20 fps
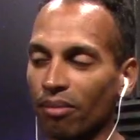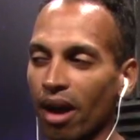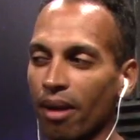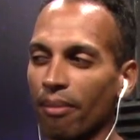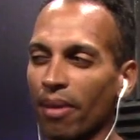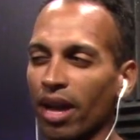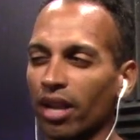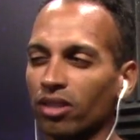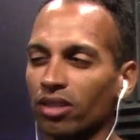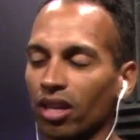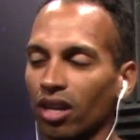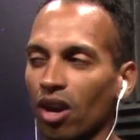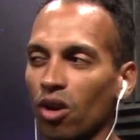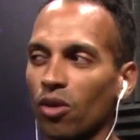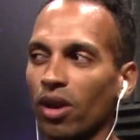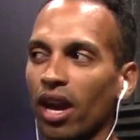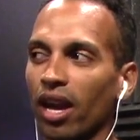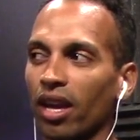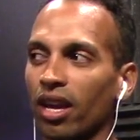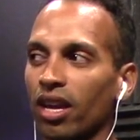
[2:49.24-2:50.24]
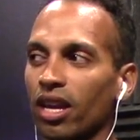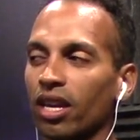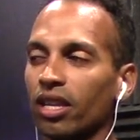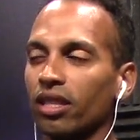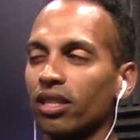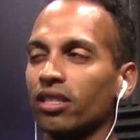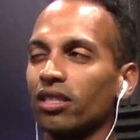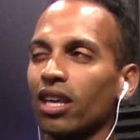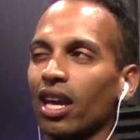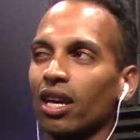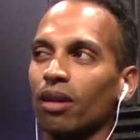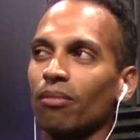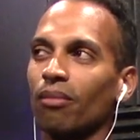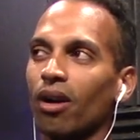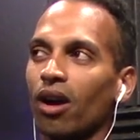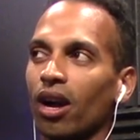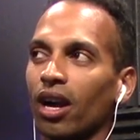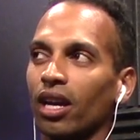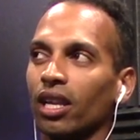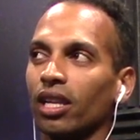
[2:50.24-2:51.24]
my mind, I was like, okay, the second
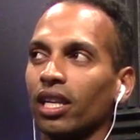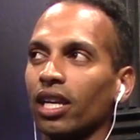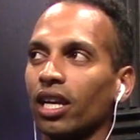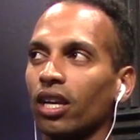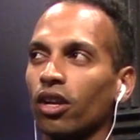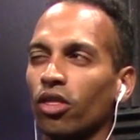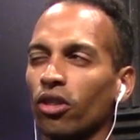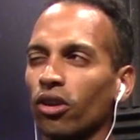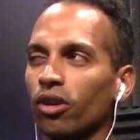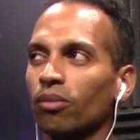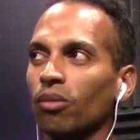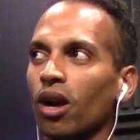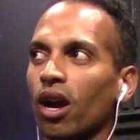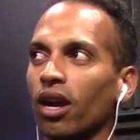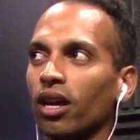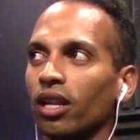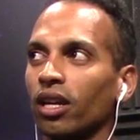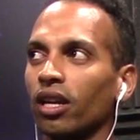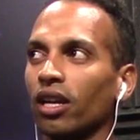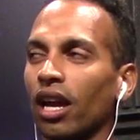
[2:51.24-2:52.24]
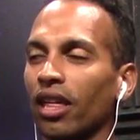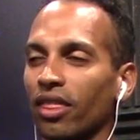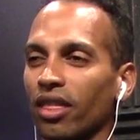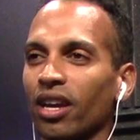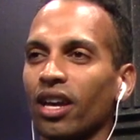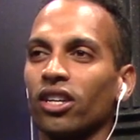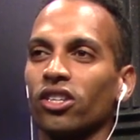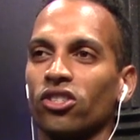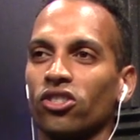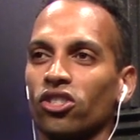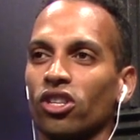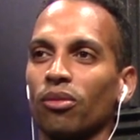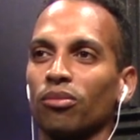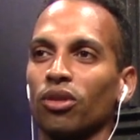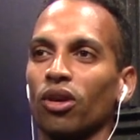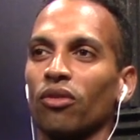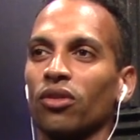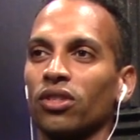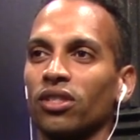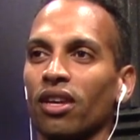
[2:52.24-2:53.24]
bar cleared, third bar cleared. I think I just jumped
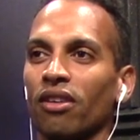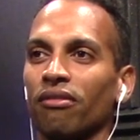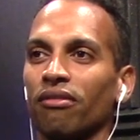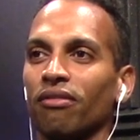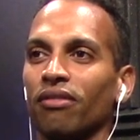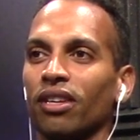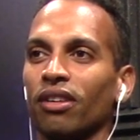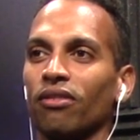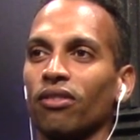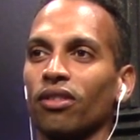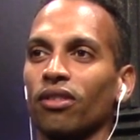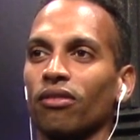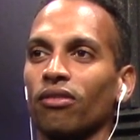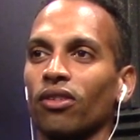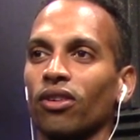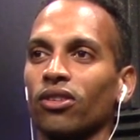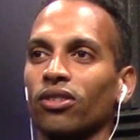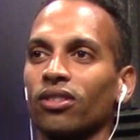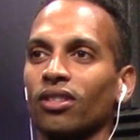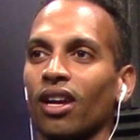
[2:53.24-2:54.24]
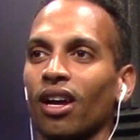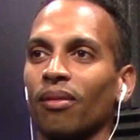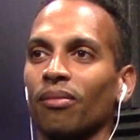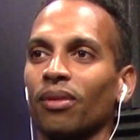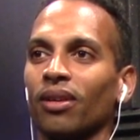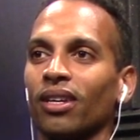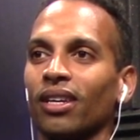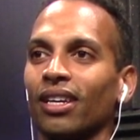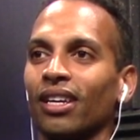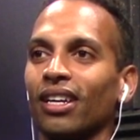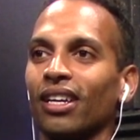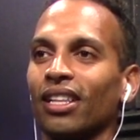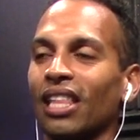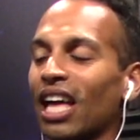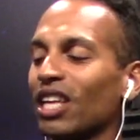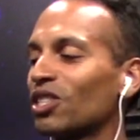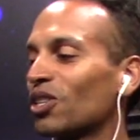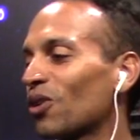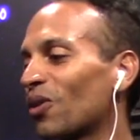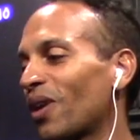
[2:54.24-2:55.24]
over seven feet for the first time.
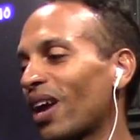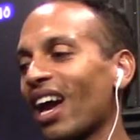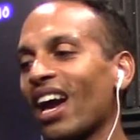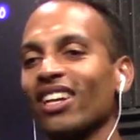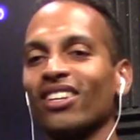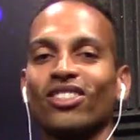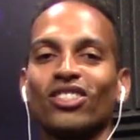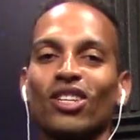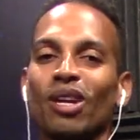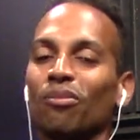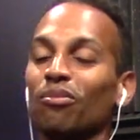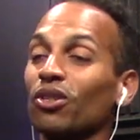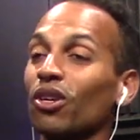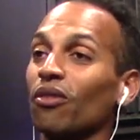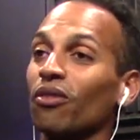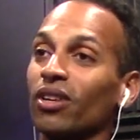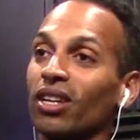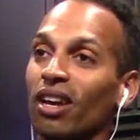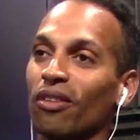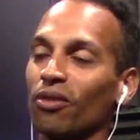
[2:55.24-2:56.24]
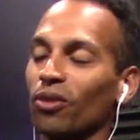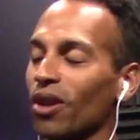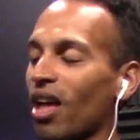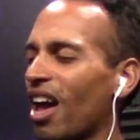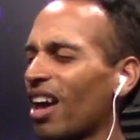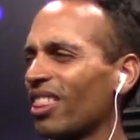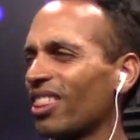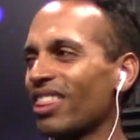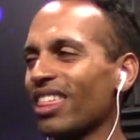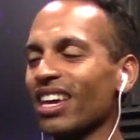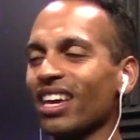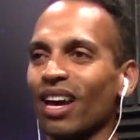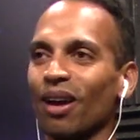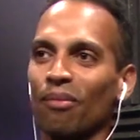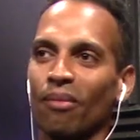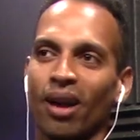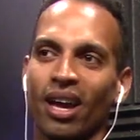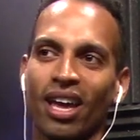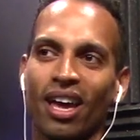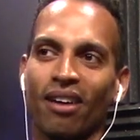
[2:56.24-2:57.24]
That's okay. I just jumped over and everyone. I think I
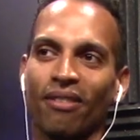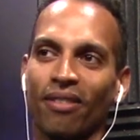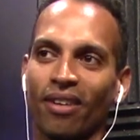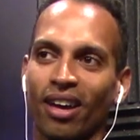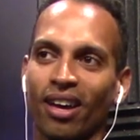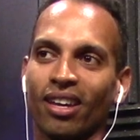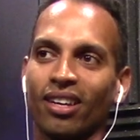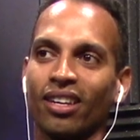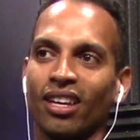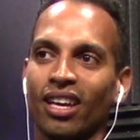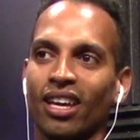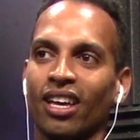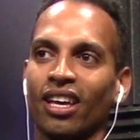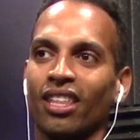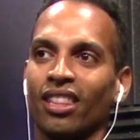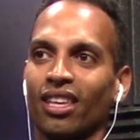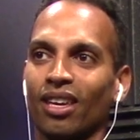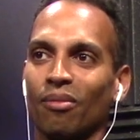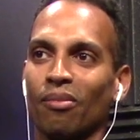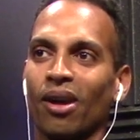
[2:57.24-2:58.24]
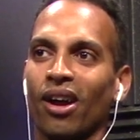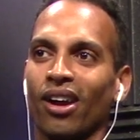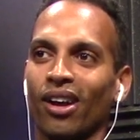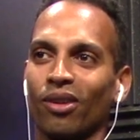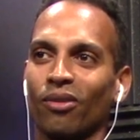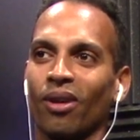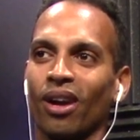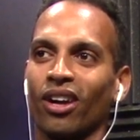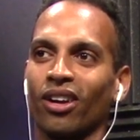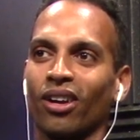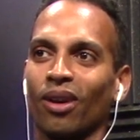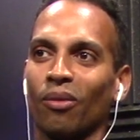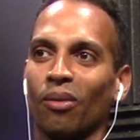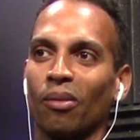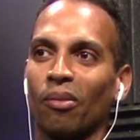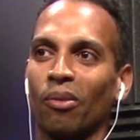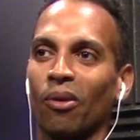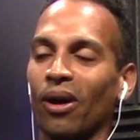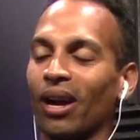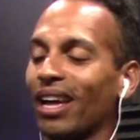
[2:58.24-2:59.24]
might have had the American record at
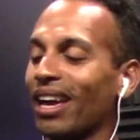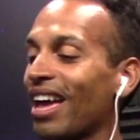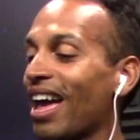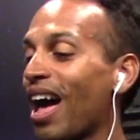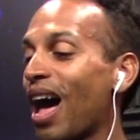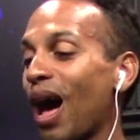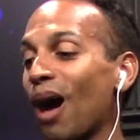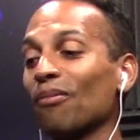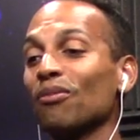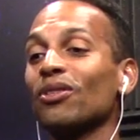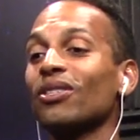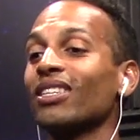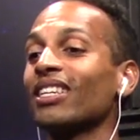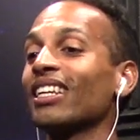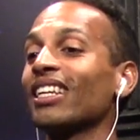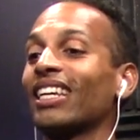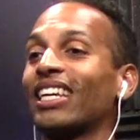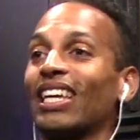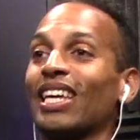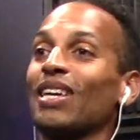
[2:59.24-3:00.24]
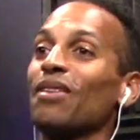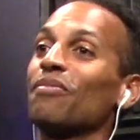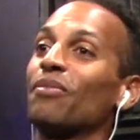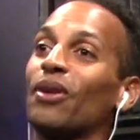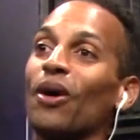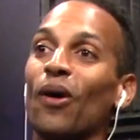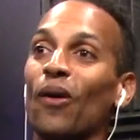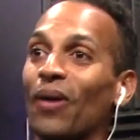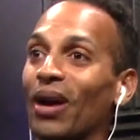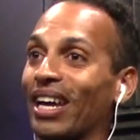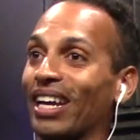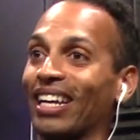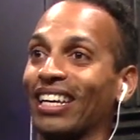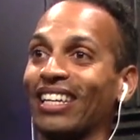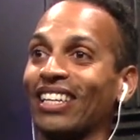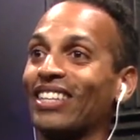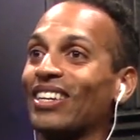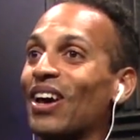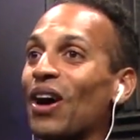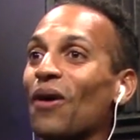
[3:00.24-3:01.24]
one point. I'm just gonna keep going.
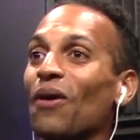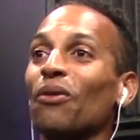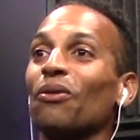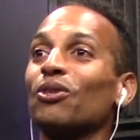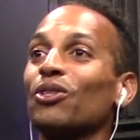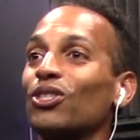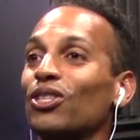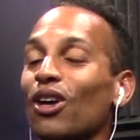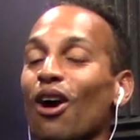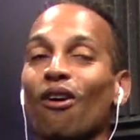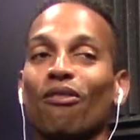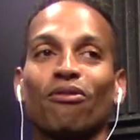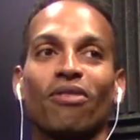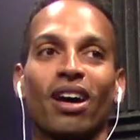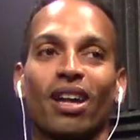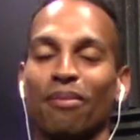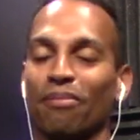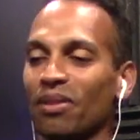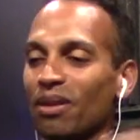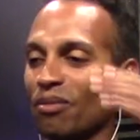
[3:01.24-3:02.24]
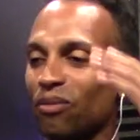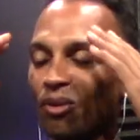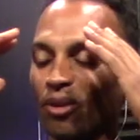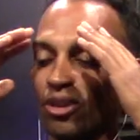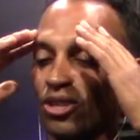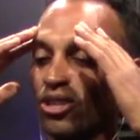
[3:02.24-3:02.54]
You know, it was so fun, and people were